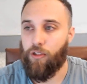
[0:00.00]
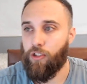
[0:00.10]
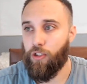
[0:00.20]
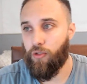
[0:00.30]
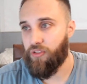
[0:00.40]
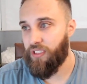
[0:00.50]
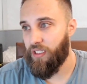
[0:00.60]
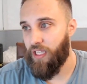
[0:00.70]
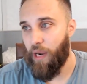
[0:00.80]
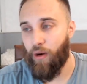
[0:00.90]
Use
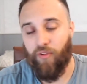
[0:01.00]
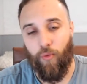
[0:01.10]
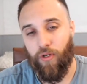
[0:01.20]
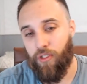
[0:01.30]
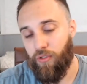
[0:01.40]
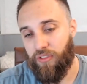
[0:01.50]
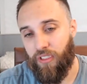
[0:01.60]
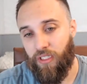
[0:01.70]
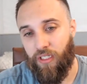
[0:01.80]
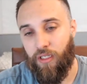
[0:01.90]
it however you want to use
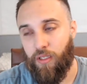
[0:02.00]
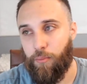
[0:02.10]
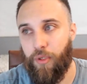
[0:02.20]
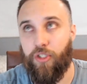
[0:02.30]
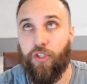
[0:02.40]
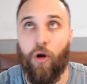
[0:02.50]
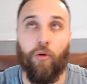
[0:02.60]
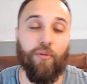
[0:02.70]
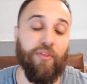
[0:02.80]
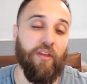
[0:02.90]
it, but
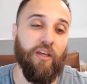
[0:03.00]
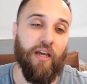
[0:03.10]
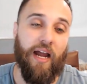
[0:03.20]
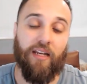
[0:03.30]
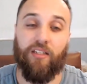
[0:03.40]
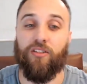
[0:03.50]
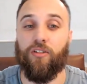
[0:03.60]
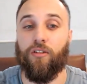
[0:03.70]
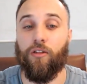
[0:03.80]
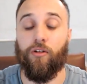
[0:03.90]
don't think I need
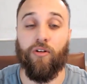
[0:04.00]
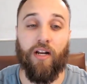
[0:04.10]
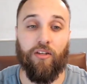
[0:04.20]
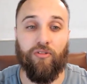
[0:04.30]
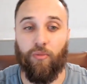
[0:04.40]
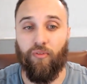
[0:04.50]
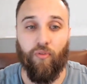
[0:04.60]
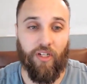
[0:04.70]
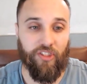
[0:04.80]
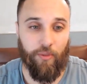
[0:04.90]
to learn how to use it
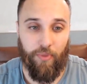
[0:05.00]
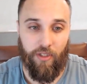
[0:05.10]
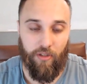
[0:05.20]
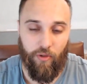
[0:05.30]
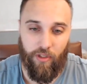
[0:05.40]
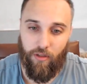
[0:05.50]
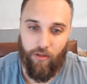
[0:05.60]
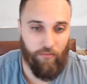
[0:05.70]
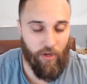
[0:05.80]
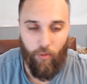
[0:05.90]
before I jump into it.
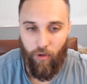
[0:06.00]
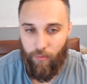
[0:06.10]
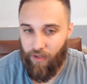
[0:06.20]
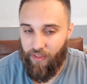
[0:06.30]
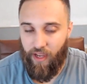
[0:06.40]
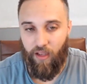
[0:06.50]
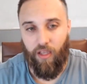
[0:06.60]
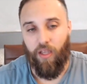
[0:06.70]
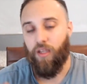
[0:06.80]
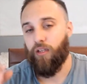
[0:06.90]
Don't worry about that.
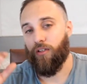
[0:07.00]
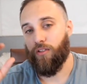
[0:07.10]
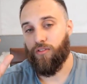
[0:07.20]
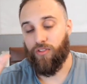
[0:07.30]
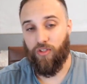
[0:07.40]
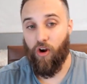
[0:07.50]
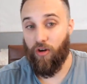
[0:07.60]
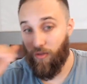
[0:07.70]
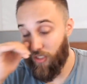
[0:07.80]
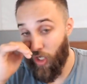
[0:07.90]

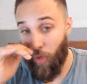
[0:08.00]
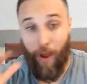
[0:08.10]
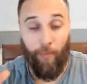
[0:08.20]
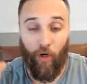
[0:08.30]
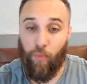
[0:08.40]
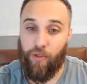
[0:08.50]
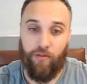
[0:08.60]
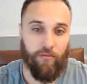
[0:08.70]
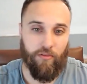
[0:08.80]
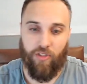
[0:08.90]
Start, just pop it
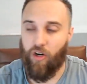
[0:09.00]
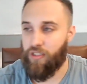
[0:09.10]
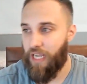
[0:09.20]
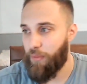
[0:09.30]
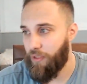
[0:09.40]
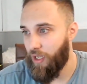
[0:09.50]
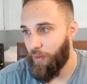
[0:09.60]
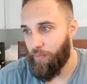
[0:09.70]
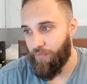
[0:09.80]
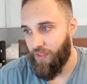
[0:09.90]
open, start typing up